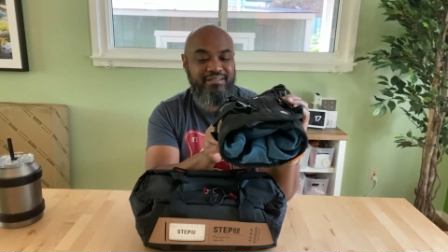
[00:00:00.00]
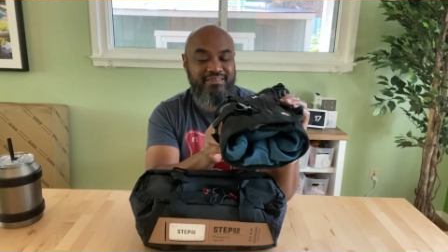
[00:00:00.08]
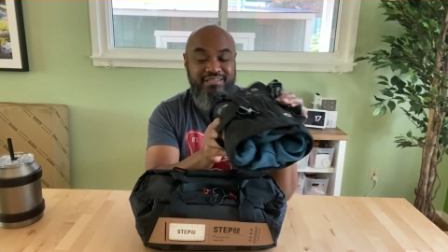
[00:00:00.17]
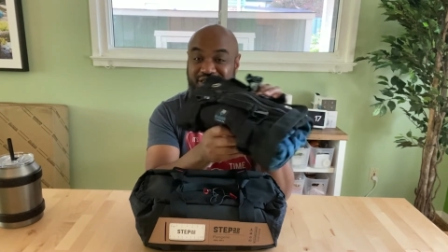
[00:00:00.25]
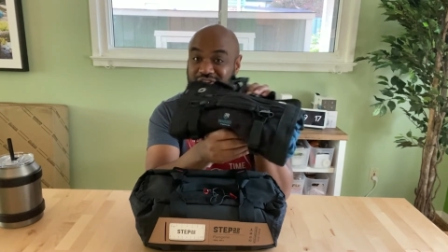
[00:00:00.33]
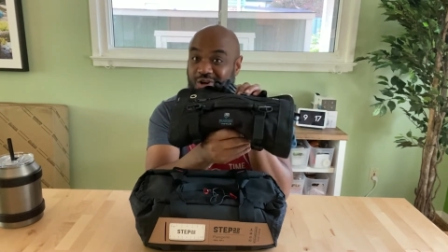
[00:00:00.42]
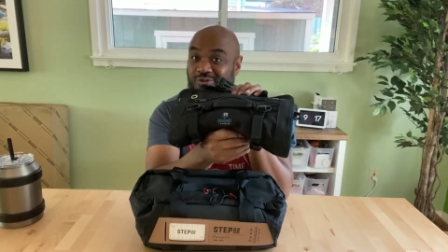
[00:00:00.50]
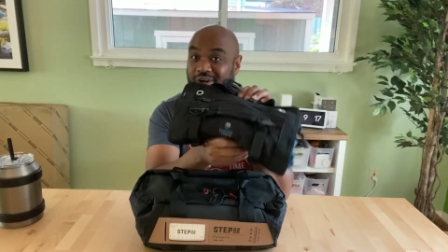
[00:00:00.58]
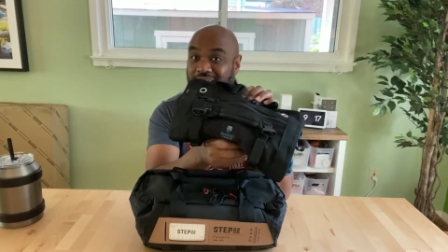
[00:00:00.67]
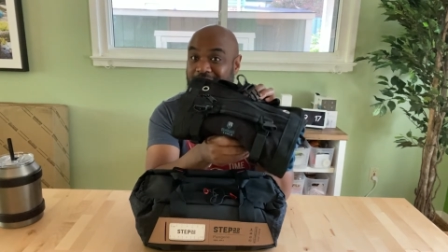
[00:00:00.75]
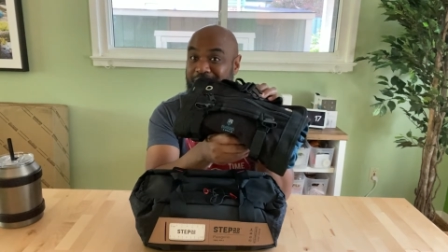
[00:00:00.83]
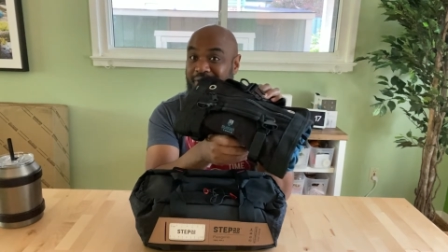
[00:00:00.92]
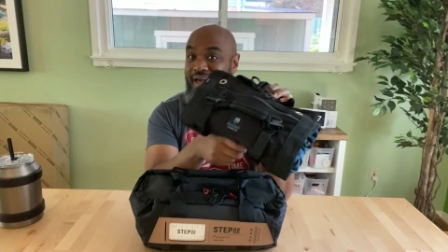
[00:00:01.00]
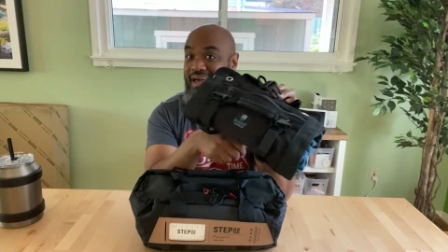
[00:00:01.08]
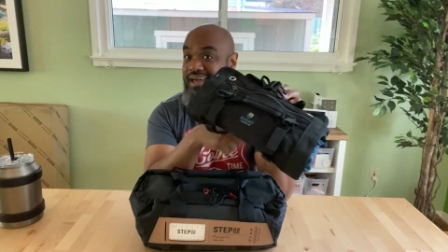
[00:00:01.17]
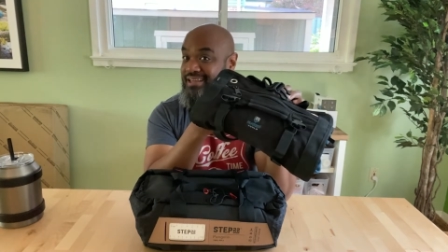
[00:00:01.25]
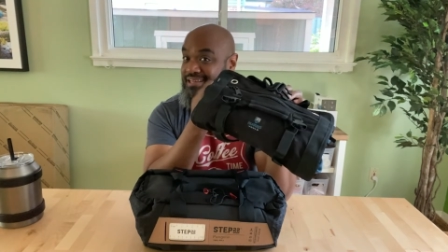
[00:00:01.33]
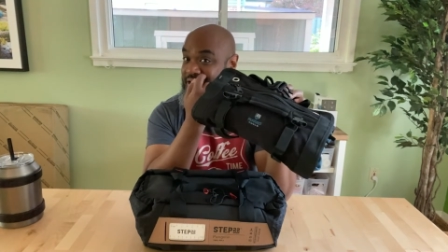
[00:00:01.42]
This is a great
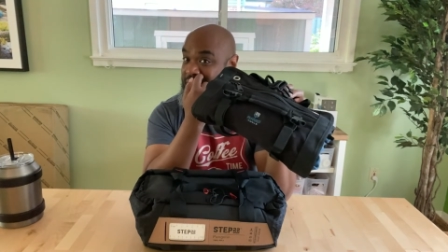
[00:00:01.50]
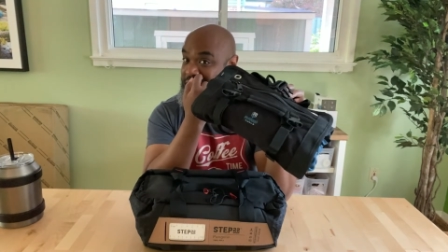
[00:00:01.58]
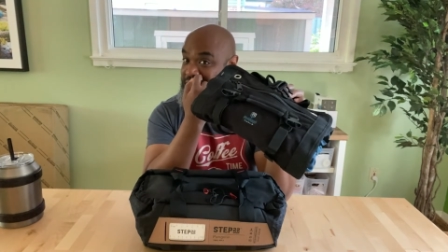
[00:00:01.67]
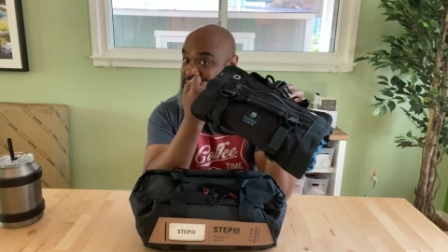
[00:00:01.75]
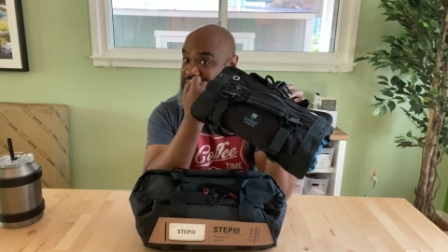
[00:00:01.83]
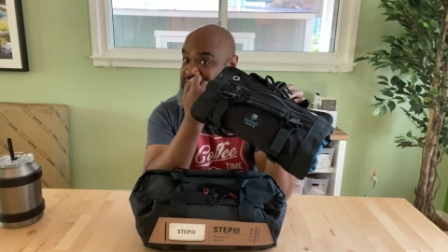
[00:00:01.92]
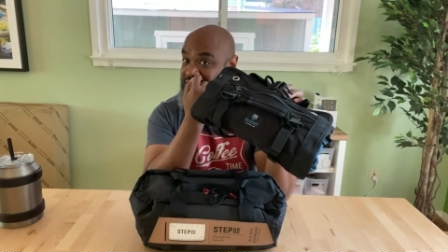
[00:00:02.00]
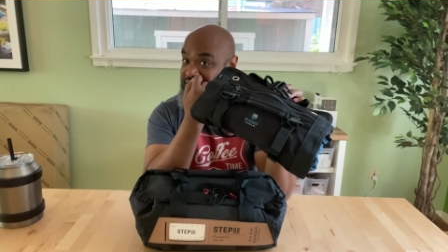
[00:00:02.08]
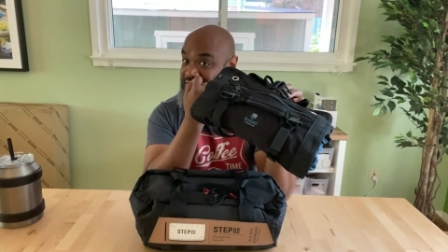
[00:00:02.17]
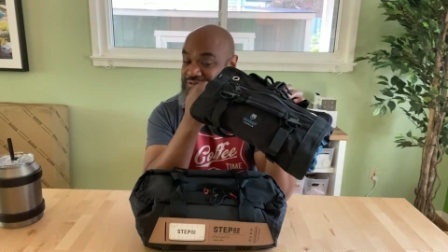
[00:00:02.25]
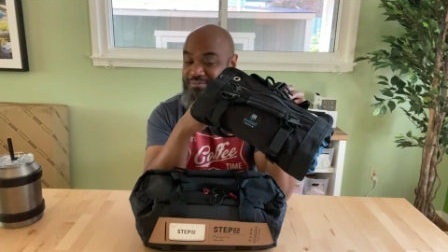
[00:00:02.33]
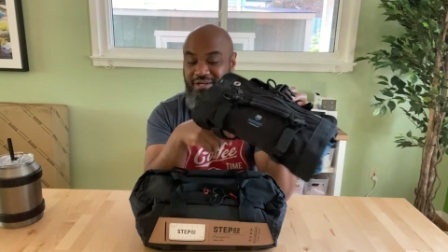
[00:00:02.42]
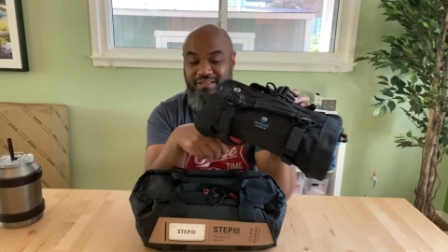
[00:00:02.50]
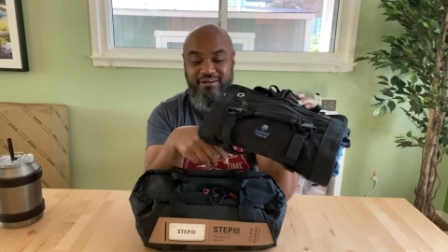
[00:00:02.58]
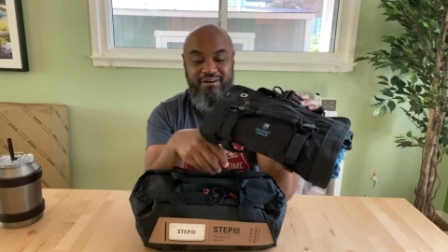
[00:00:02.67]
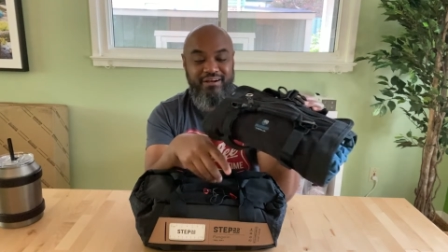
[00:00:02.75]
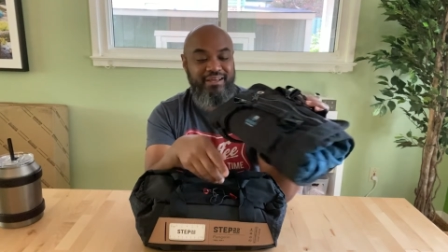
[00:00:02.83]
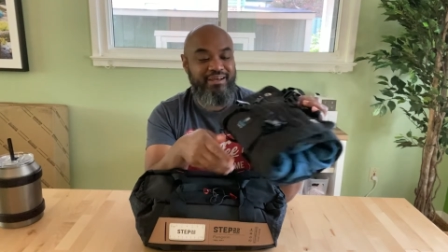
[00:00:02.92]
bag. I'm using it for my other
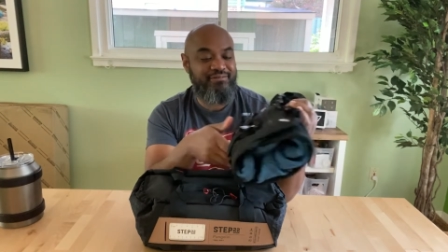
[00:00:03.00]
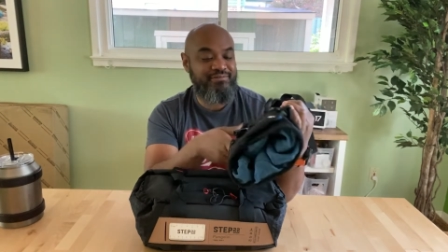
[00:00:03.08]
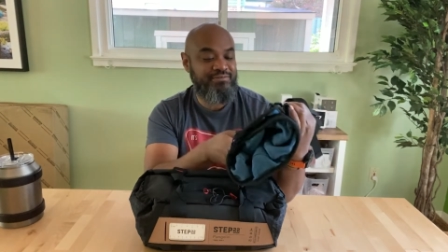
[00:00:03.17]
car now,